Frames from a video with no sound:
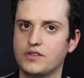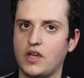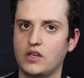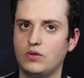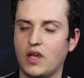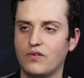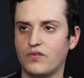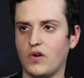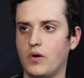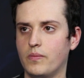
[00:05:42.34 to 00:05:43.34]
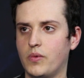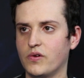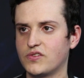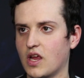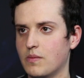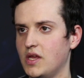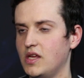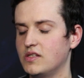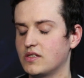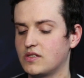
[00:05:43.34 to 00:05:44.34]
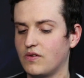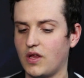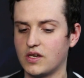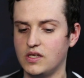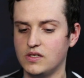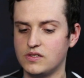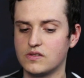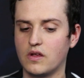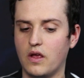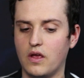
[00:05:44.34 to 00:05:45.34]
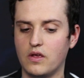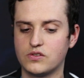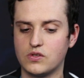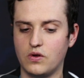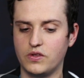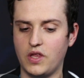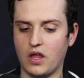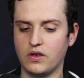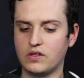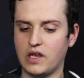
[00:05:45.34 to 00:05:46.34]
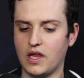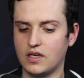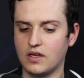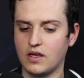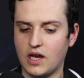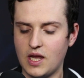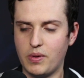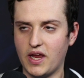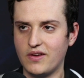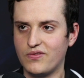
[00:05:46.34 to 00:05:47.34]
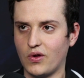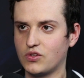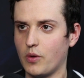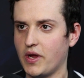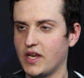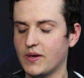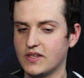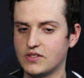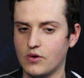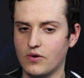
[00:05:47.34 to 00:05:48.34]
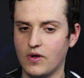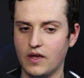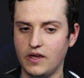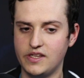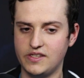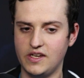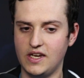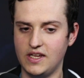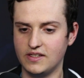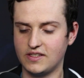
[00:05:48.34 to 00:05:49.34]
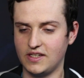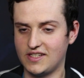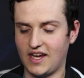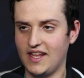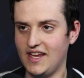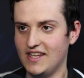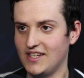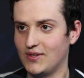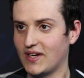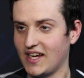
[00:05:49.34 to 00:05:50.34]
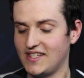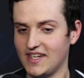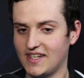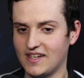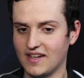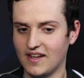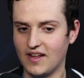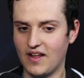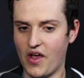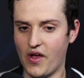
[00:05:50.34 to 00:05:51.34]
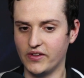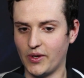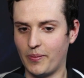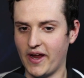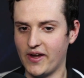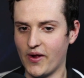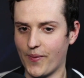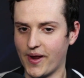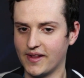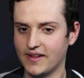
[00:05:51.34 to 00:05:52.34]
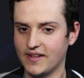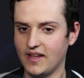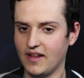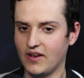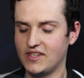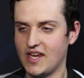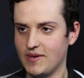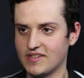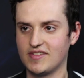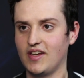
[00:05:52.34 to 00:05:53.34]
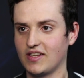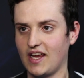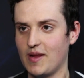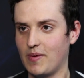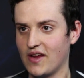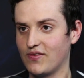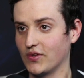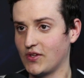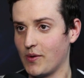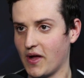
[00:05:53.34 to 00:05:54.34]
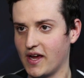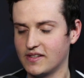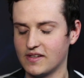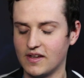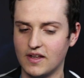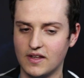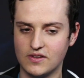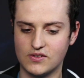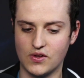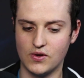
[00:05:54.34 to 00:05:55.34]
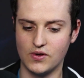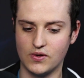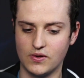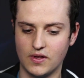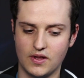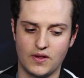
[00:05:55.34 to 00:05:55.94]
Tried to gank from both side mids and stuff like this. So they are not like really playing for top anyway. So it's really, it's really easy to critique uh, top player when the team is not really playing for top, right? So